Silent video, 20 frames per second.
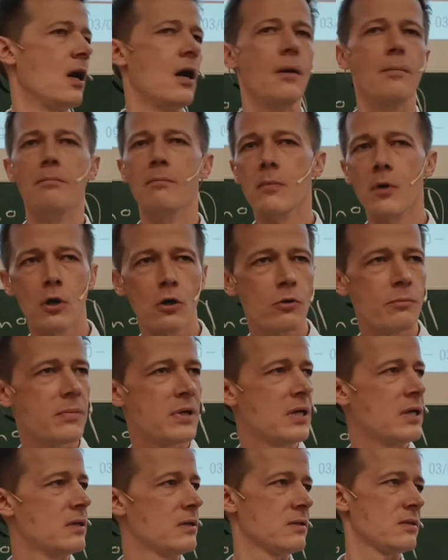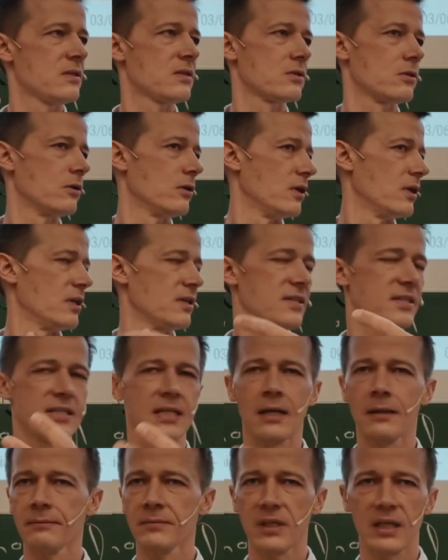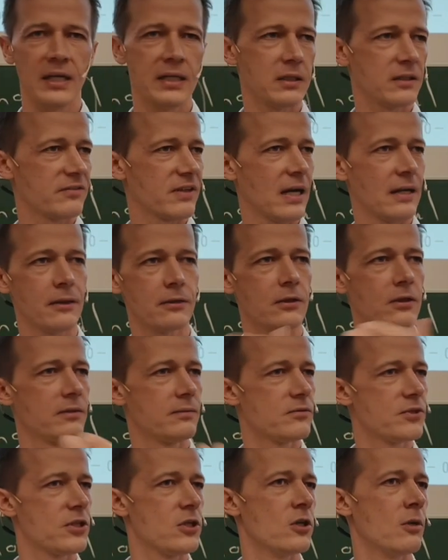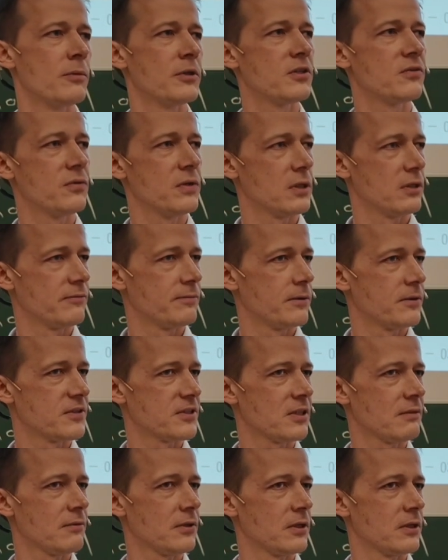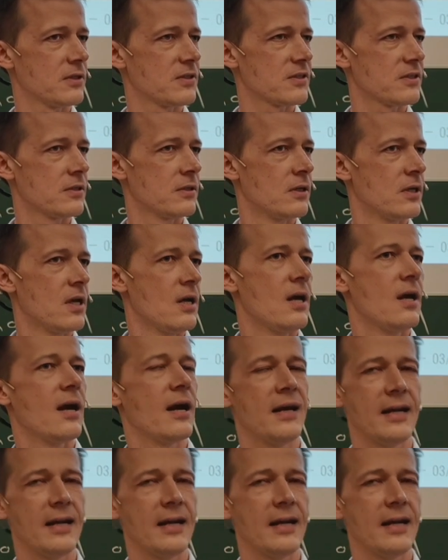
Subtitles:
moments or some kind of other geometry of posteriors. And